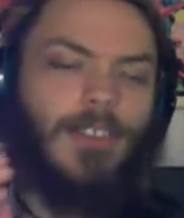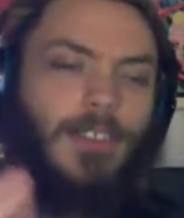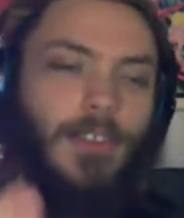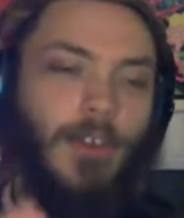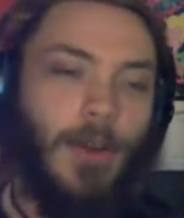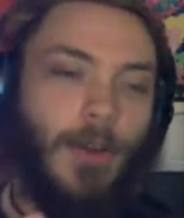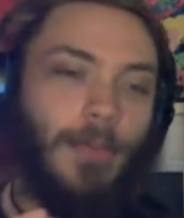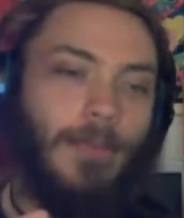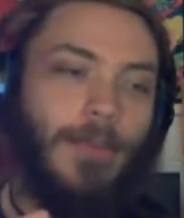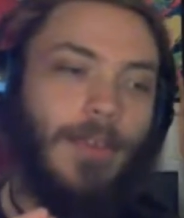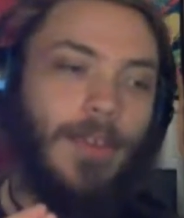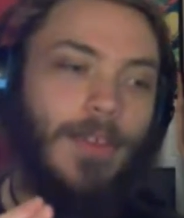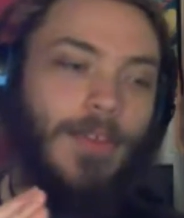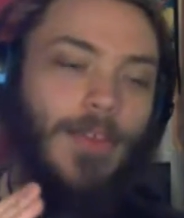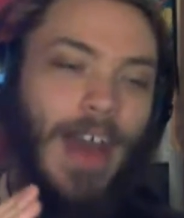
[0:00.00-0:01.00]
So
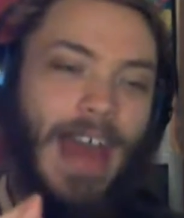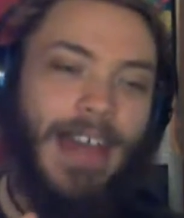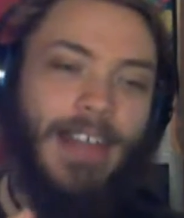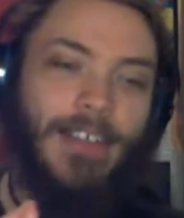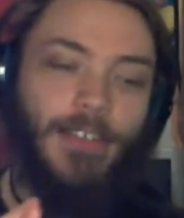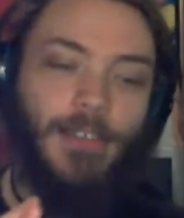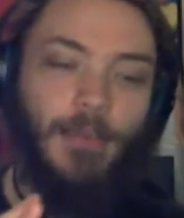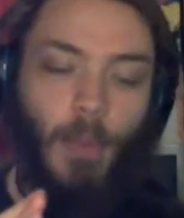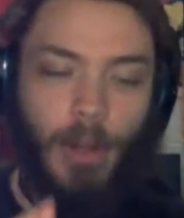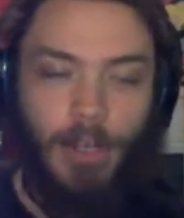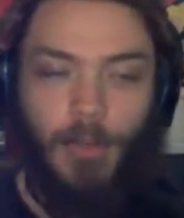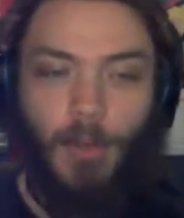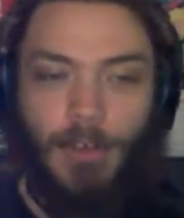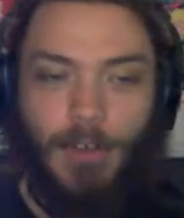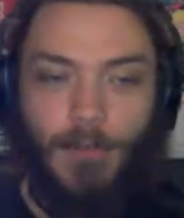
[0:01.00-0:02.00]
that is the
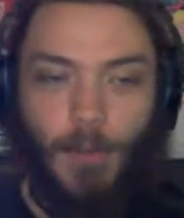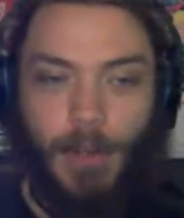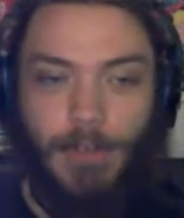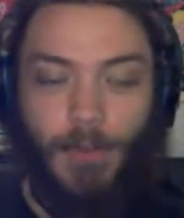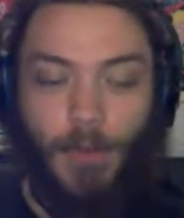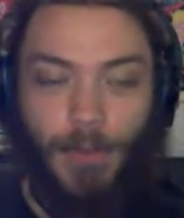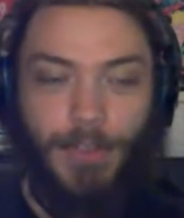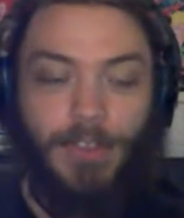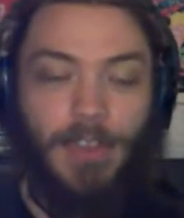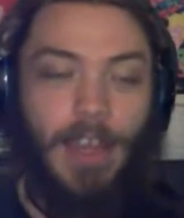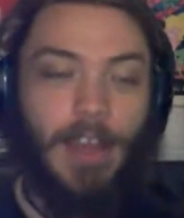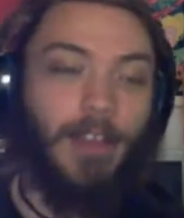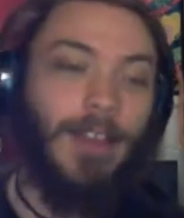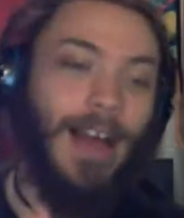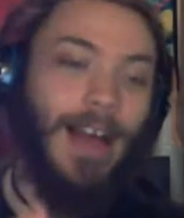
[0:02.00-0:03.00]
1 to 144th
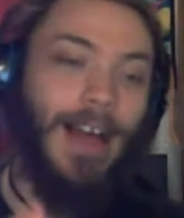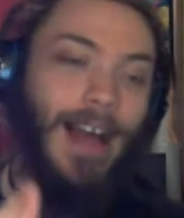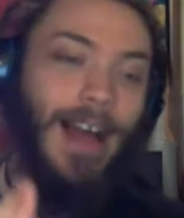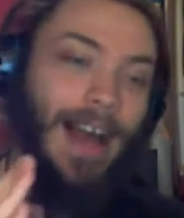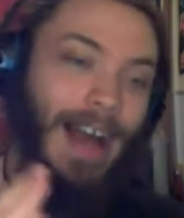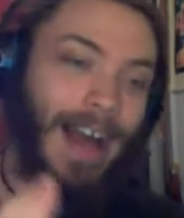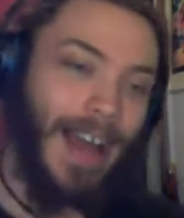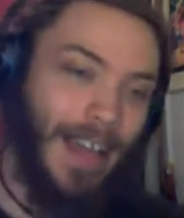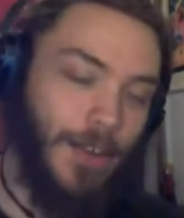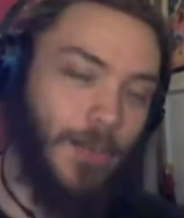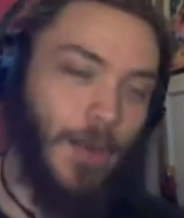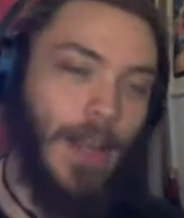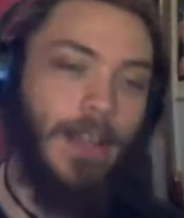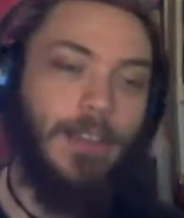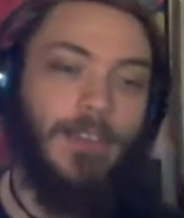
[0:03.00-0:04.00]
scale high
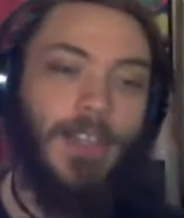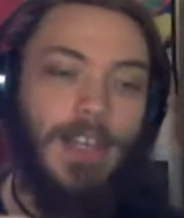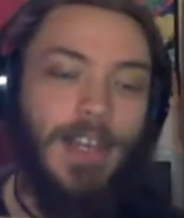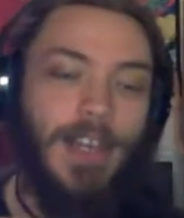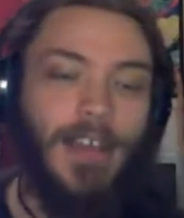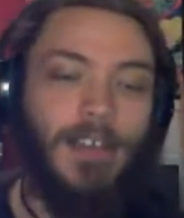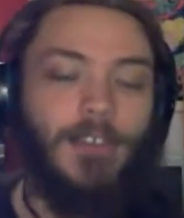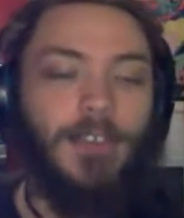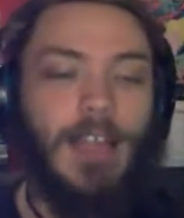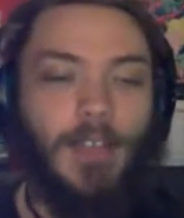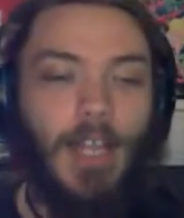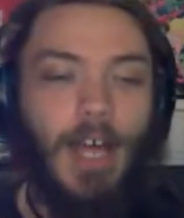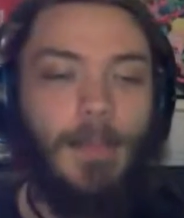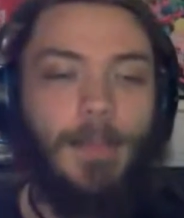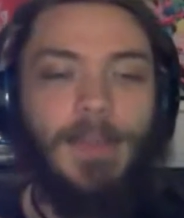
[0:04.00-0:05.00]
grade. The next
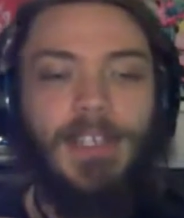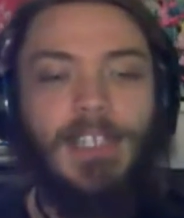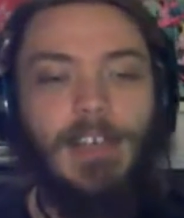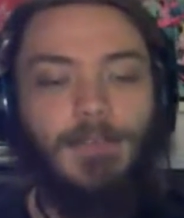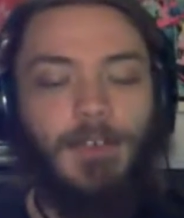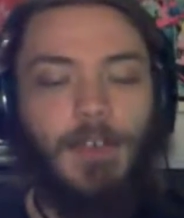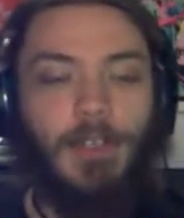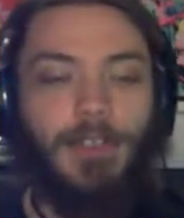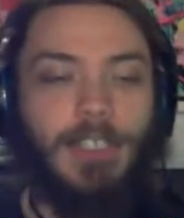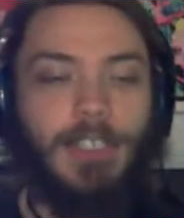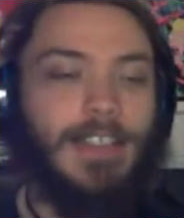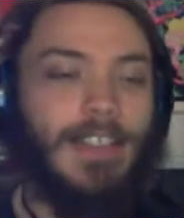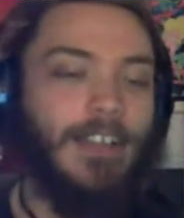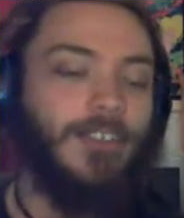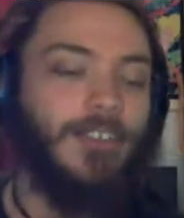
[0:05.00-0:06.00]
level up in
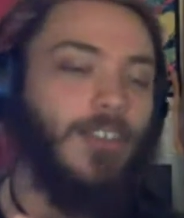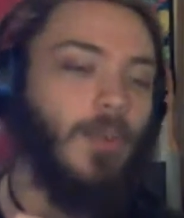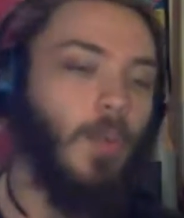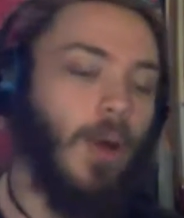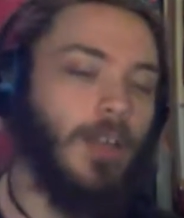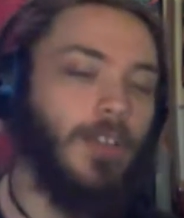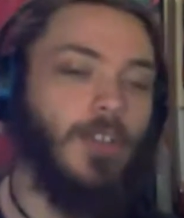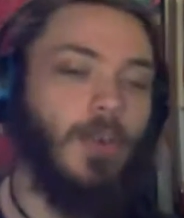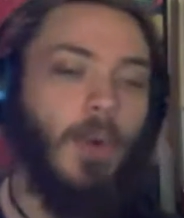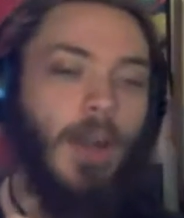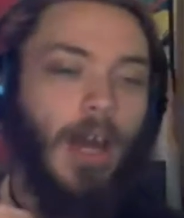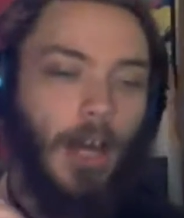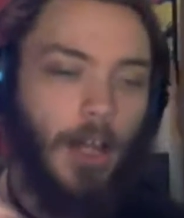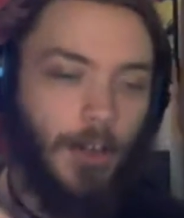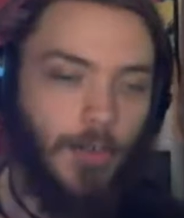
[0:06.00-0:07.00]
difficulty is actually the 1 to
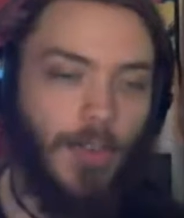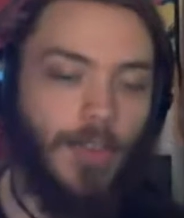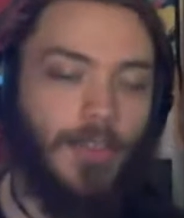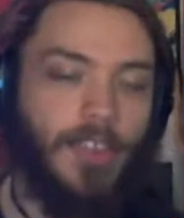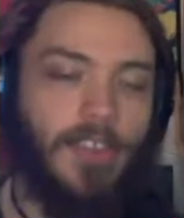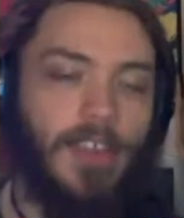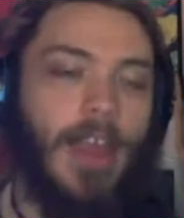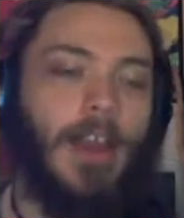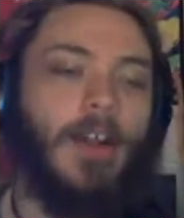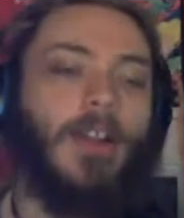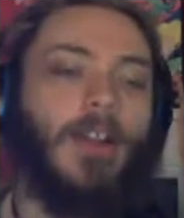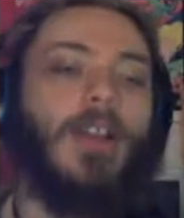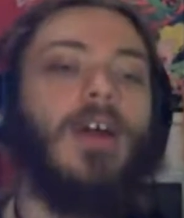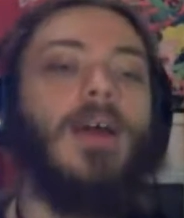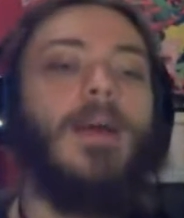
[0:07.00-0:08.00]
100th
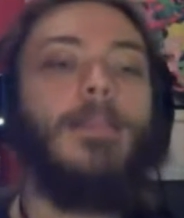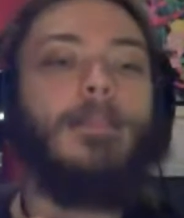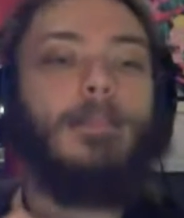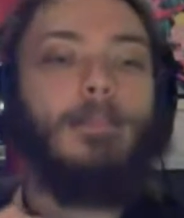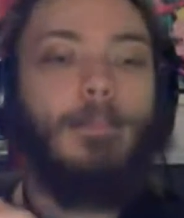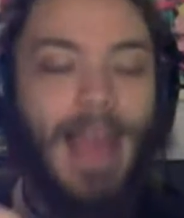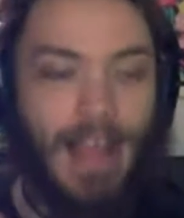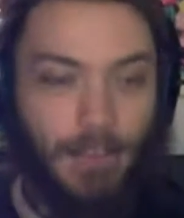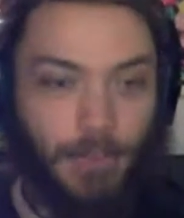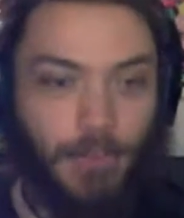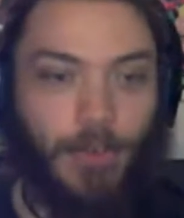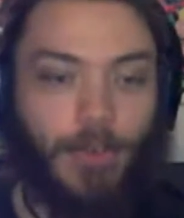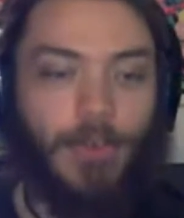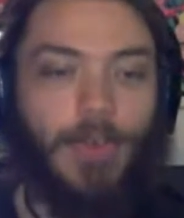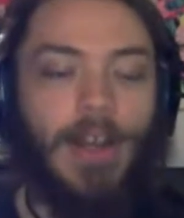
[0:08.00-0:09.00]
scale
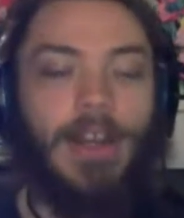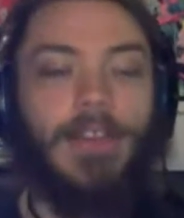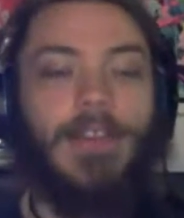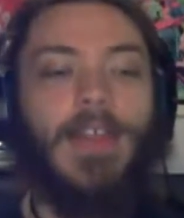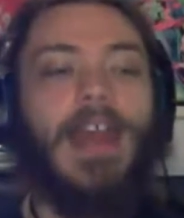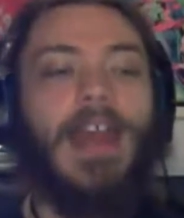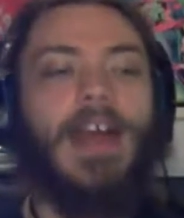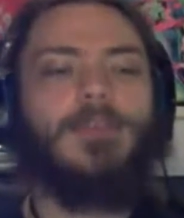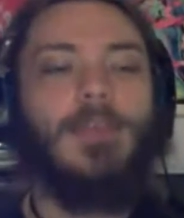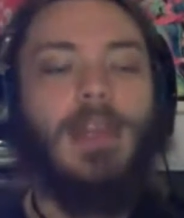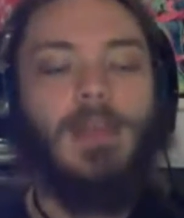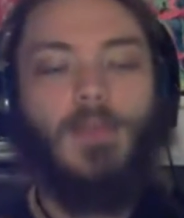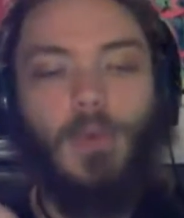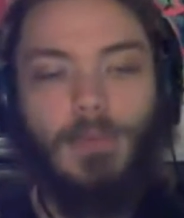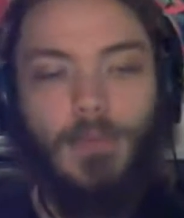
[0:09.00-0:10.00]
master grade, and that has
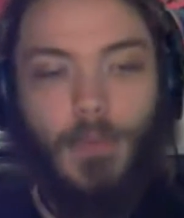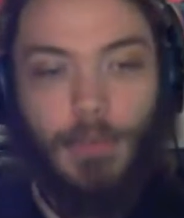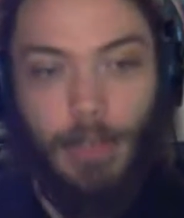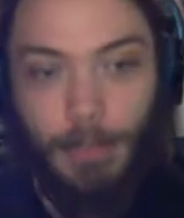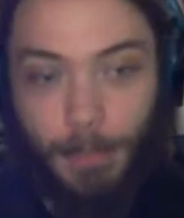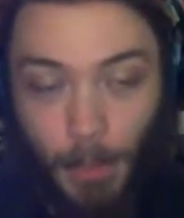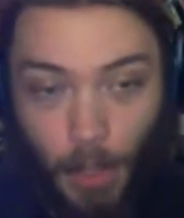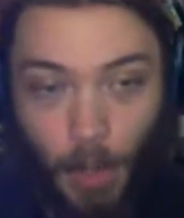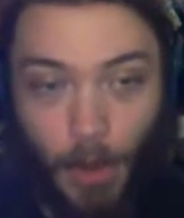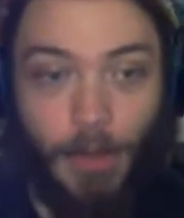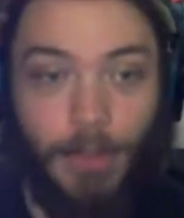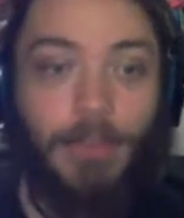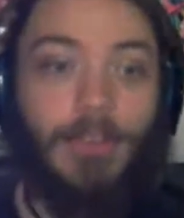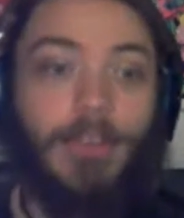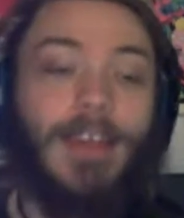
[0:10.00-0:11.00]
many more moving
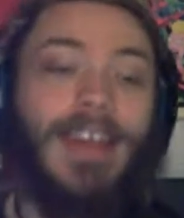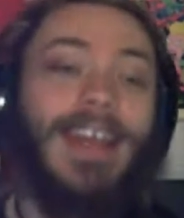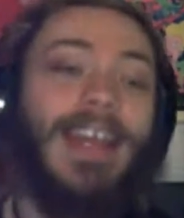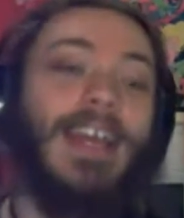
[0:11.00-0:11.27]
parts.